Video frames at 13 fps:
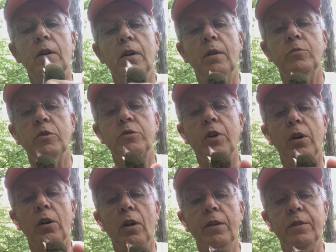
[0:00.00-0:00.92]
I'm just
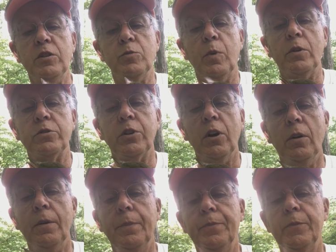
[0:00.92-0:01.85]
going to let these birds go.
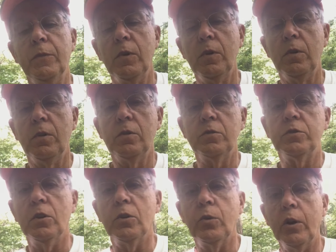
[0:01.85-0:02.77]

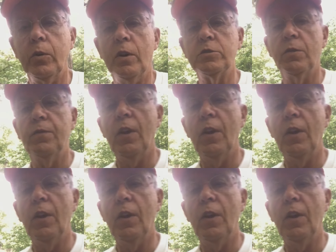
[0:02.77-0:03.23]
So a great crested